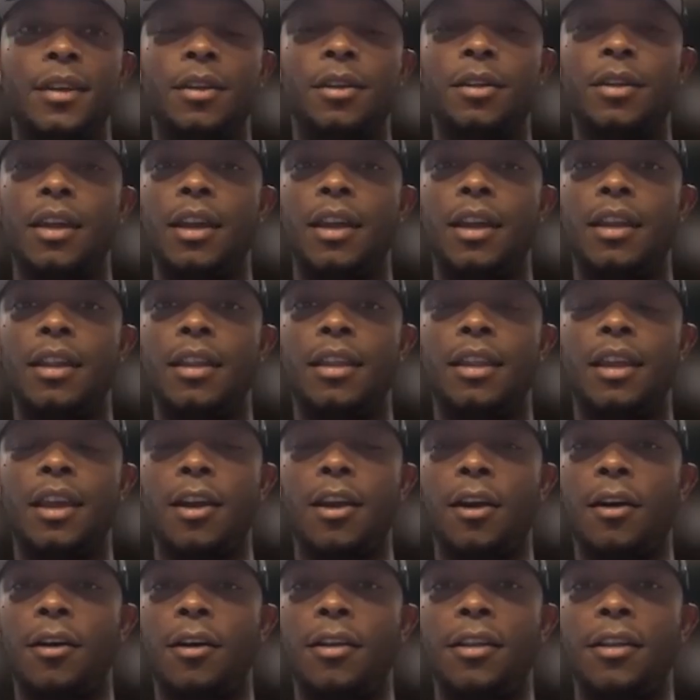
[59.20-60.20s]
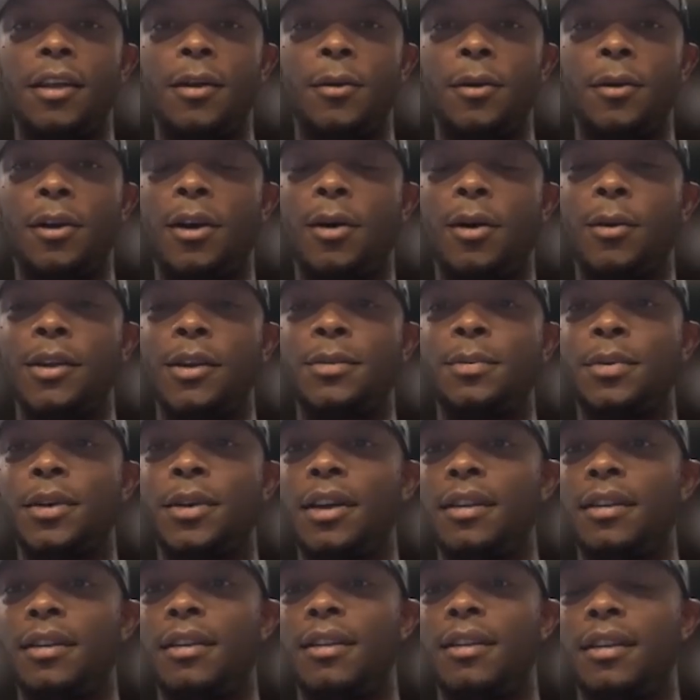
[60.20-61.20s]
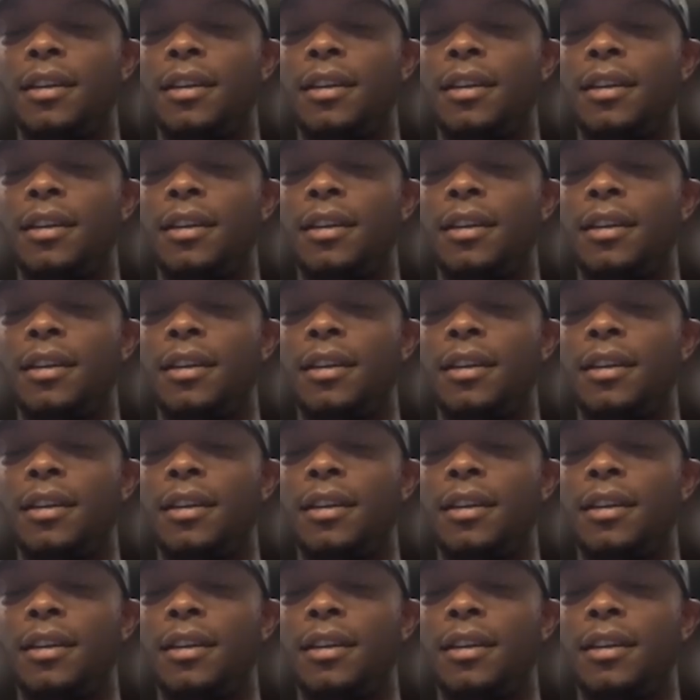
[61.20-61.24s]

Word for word: know they they they were always putting